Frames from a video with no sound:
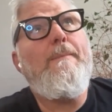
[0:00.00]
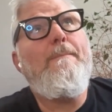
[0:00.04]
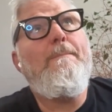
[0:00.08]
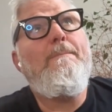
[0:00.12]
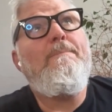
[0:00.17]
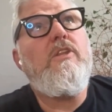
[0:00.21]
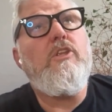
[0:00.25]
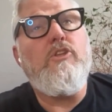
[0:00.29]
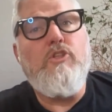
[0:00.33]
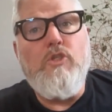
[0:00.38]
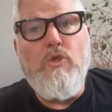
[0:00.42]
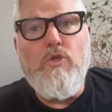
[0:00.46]

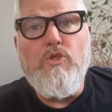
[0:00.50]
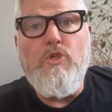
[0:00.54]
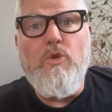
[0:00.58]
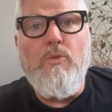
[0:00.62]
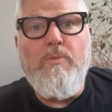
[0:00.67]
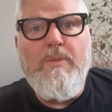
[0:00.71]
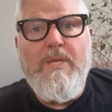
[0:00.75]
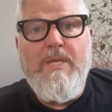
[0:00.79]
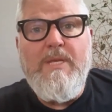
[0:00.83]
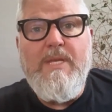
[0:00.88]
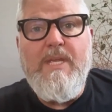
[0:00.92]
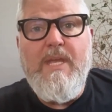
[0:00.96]
the social
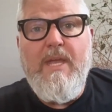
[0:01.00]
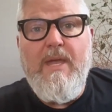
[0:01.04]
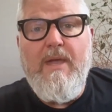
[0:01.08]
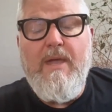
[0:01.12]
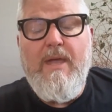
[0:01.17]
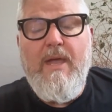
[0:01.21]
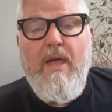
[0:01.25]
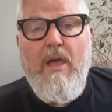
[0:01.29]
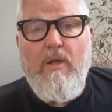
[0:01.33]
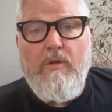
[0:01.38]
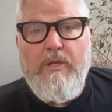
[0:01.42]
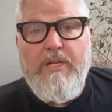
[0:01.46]
media
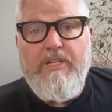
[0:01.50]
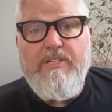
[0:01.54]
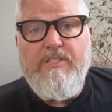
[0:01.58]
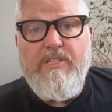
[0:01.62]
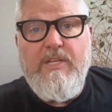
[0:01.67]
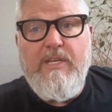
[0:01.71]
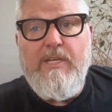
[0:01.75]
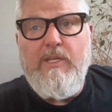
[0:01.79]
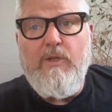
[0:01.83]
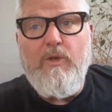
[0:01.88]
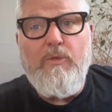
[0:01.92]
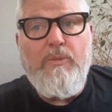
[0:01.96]
outlets
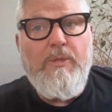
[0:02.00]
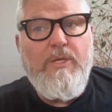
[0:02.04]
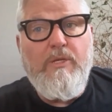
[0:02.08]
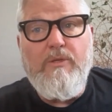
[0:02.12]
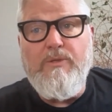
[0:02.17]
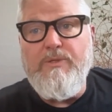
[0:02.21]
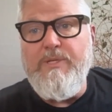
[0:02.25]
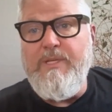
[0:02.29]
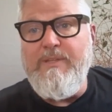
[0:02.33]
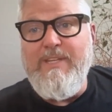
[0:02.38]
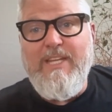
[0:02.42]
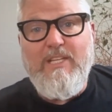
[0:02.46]
that you'll be
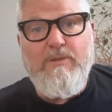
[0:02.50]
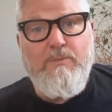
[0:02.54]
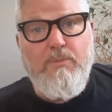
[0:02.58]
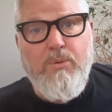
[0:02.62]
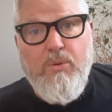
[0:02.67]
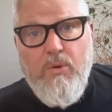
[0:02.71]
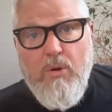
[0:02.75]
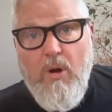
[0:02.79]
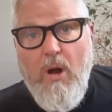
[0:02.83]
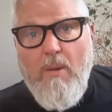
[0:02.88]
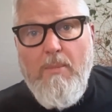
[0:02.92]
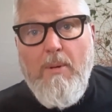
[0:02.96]
using, that's
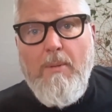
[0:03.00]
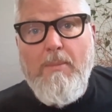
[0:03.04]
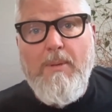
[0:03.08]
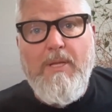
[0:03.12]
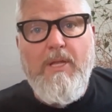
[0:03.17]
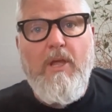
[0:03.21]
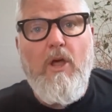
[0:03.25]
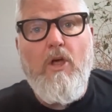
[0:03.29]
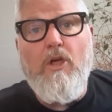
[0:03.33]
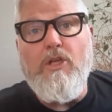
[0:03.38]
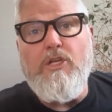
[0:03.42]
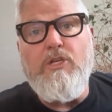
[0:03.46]

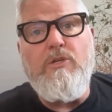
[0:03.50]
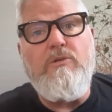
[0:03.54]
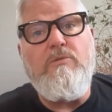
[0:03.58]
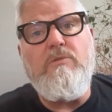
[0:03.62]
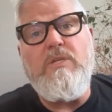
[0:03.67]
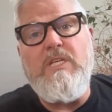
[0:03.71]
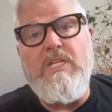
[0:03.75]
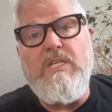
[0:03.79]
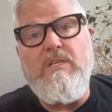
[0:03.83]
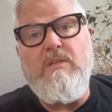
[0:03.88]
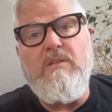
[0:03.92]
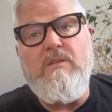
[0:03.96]
probably all you
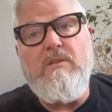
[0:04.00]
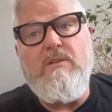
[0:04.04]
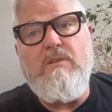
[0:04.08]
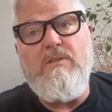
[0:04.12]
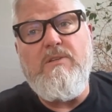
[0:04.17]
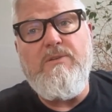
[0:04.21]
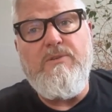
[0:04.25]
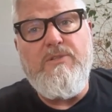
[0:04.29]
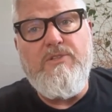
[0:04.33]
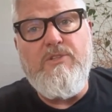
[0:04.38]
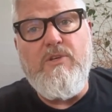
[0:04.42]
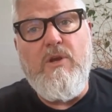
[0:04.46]
need
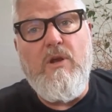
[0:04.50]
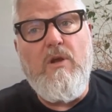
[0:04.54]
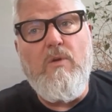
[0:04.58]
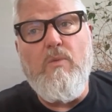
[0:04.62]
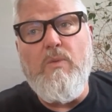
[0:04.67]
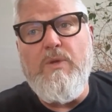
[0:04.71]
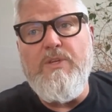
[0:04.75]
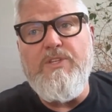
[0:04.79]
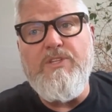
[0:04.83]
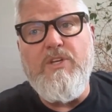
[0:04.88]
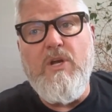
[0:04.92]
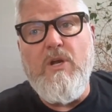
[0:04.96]
to start.
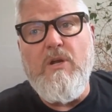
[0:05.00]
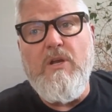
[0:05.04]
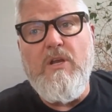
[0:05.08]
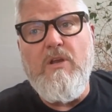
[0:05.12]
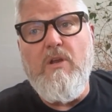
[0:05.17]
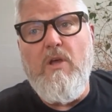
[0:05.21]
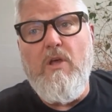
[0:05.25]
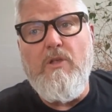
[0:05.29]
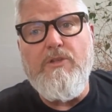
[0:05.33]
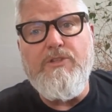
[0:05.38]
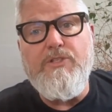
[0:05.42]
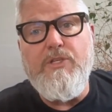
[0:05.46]
We started
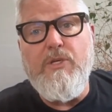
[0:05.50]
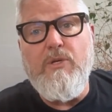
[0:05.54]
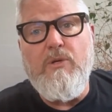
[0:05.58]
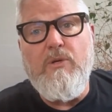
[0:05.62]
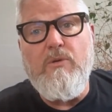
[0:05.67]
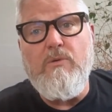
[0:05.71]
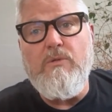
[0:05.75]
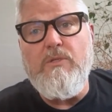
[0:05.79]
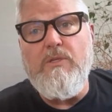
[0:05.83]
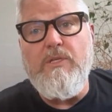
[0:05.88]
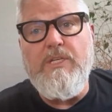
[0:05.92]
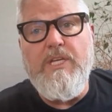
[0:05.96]

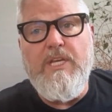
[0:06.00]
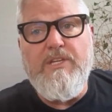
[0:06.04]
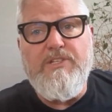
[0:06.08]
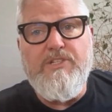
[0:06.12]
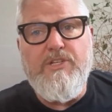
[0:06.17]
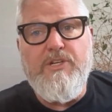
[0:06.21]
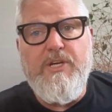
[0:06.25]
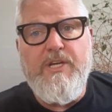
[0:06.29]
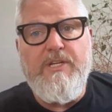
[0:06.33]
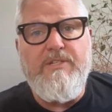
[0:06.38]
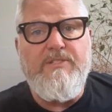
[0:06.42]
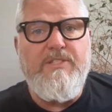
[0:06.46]
also
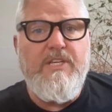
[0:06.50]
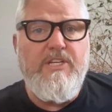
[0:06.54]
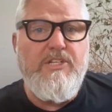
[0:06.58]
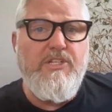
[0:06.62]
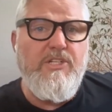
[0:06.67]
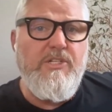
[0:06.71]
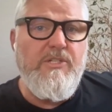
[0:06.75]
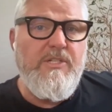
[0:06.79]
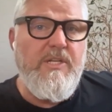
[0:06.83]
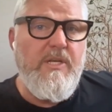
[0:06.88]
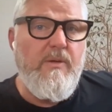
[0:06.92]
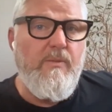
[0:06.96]
yesterday in
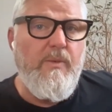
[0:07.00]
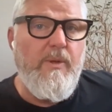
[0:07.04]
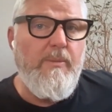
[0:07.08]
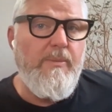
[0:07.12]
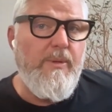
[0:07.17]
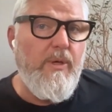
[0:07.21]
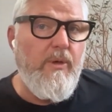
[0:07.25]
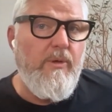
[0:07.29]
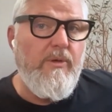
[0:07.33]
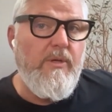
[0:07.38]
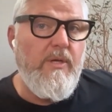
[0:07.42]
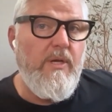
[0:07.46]
session 10, we
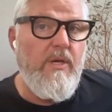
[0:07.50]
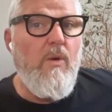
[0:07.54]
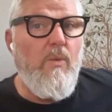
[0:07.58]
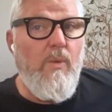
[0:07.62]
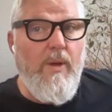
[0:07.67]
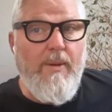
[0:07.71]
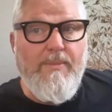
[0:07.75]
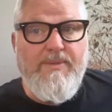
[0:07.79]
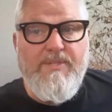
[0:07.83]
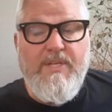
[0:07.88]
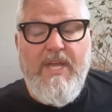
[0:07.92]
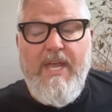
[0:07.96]
built a
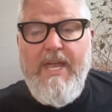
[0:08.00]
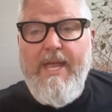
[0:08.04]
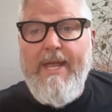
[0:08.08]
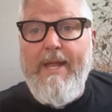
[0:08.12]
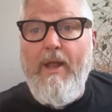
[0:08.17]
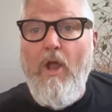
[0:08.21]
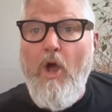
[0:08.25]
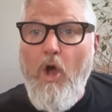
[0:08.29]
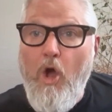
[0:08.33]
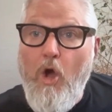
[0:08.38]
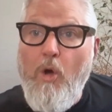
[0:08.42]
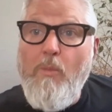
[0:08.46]
website and
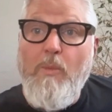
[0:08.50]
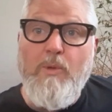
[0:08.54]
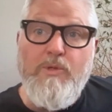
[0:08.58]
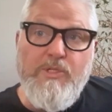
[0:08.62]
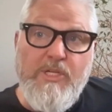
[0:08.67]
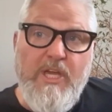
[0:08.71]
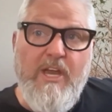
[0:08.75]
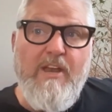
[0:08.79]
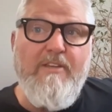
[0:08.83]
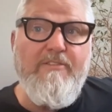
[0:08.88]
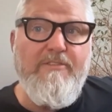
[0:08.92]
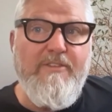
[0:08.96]
almost
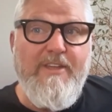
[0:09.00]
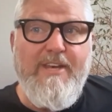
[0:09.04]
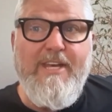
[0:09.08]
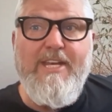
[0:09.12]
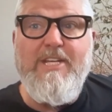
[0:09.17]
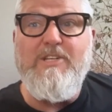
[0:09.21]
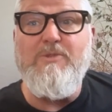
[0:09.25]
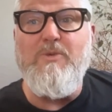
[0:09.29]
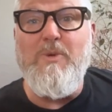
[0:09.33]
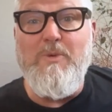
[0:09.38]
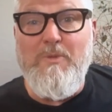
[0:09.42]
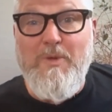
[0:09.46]
got it
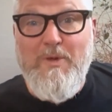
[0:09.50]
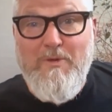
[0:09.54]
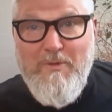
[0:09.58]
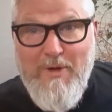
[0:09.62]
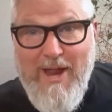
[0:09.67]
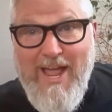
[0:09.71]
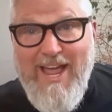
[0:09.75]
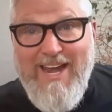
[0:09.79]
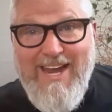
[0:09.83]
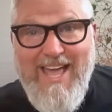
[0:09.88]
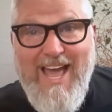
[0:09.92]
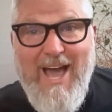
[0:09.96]
finished when we
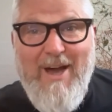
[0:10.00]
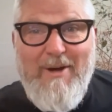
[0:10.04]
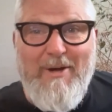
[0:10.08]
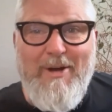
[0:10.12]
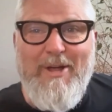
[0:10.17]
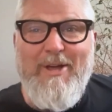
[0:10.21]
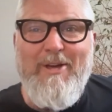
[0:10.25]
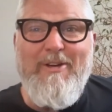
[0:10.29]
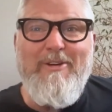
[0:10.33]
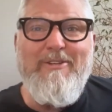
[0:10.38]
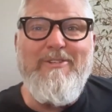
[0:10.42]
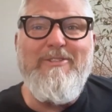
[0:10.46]
ran out
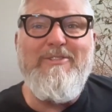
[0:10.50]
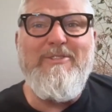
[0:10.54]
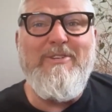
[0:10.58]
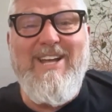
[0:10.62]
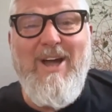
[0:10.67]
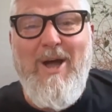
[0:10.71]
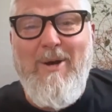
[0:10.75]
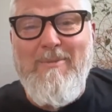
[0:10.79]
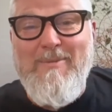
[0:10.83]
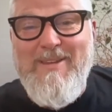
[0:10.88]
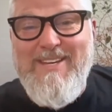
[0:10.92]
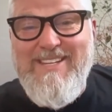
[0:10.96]
of
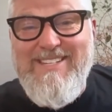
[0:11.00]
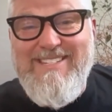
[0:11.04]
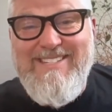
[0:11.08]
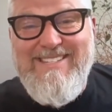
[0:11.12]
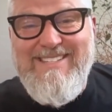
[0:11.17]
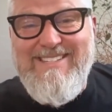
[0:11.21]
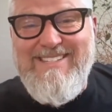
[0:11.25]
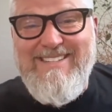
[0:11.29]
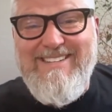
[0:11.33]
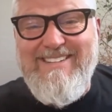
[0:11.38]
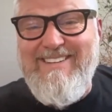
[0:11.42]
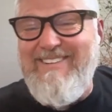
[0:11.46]
Comet
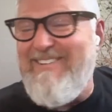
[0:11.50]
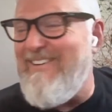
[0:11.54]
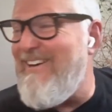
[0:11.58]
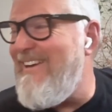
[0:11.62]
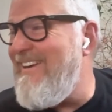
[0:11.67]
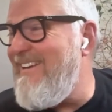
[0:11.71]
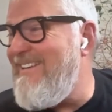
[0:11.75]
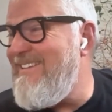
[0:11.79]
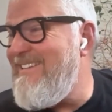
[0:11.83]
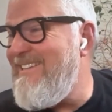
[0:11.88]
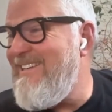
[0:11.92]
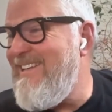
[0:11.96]
Assistant
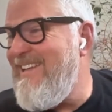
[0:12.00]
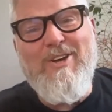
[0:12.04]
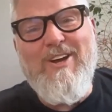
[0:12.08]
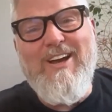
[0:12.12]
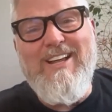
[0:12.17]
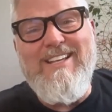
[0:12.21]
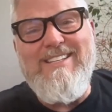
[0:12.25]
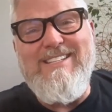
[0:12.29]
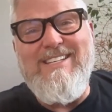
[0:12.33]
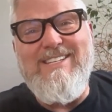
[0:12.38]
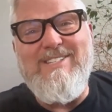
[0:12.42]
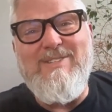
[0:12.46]
credits.
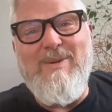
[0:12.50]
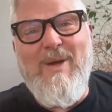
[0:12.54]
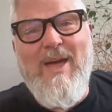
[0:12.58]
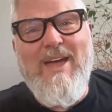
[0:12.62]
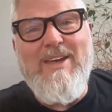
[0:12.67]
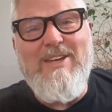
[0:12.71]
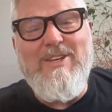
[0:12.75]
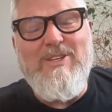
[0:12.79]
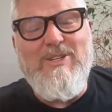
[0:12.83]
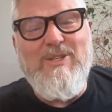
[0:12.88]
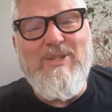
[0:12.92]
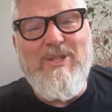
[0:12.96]
Crazy. So I
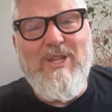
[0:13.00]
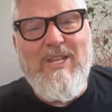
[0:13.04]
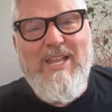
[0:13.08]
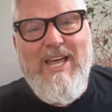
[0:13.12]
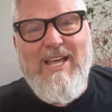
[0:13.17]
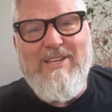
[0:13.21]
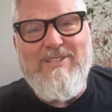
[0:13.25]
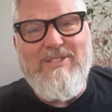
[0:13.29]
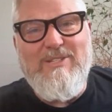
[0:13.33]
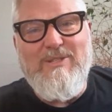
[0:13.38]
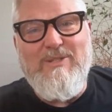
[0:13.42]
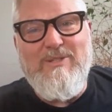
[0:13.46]
had to do the
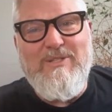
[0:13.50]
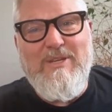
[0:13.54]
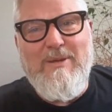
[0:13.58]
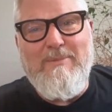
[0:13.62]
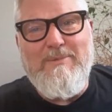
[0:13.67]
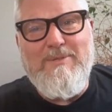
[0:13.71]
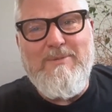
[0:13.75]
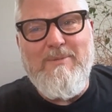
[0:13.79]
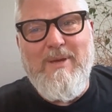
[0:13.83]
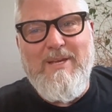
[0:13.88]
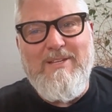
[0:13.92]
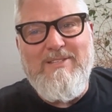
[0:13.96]
last 2
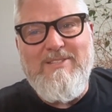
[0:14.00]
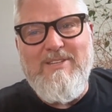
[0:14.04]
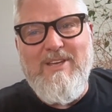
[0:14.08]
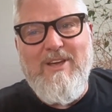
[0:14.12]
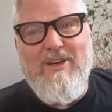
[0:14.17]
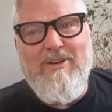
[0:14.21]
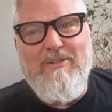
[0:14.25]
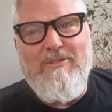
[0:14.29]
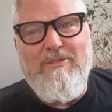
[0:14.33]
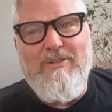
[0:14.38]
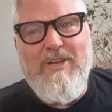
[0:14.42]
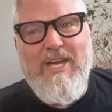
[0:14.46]
steps
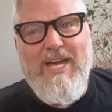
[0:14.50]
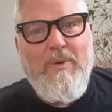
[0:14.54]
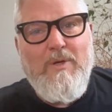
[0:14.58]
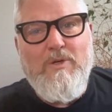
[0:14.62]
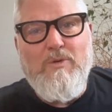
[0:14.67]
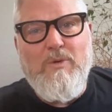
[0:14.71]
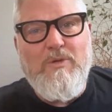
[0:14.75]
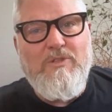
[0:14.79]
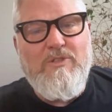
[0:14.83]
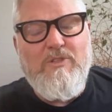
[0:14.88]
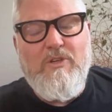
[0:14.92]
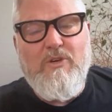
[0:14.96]
myself, which
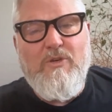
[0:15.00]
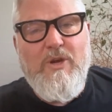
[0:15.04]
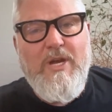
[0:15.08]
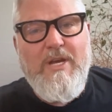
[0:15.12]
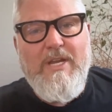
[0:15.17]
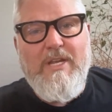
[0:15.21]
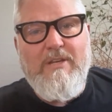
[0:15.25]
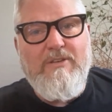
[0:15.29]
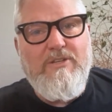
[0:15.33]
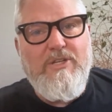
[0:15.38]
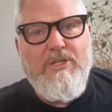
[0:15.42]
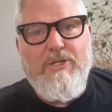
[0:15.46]
was
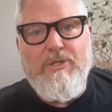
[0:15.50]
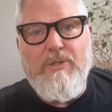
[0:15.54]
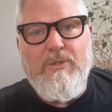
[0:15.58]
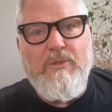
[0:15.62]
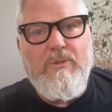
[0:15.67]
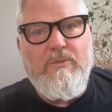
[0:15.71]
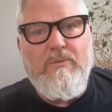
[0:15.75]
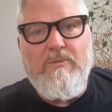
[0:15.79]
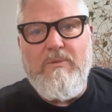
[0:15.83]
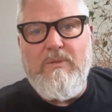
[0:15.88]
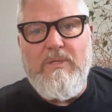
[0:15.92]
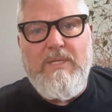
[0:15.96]
creating
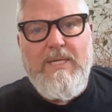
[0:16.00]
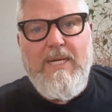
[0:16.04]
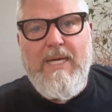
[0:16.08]
two